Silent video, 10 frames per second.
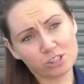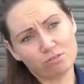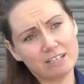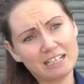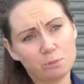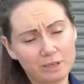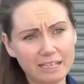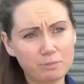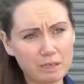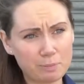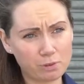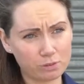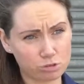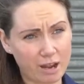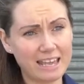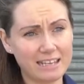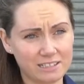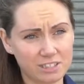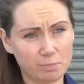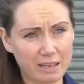So really we need people
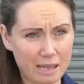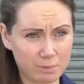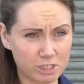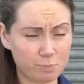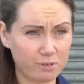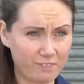trained to be able to